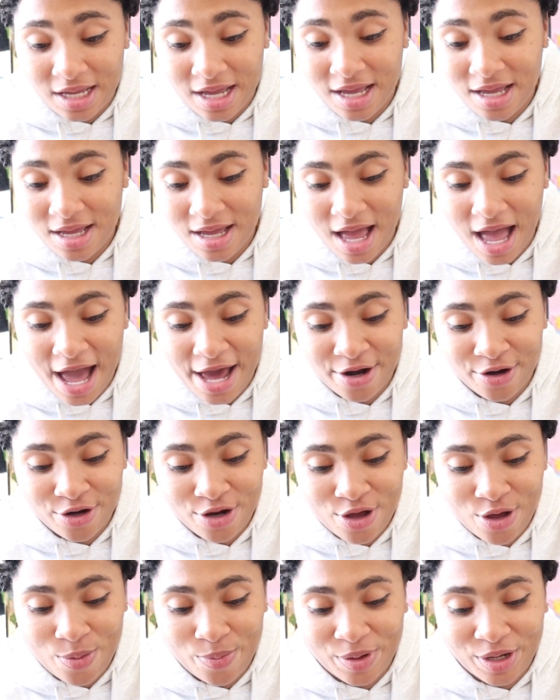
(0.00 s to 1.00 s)
I don't
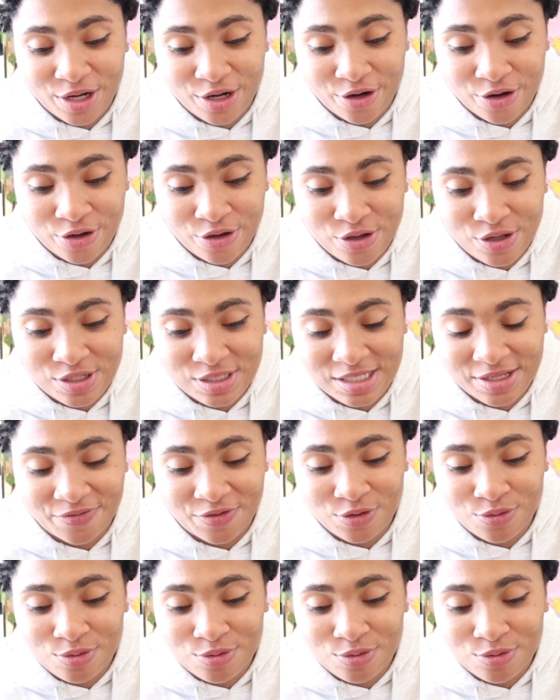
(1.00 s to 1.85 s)
know, but girls, if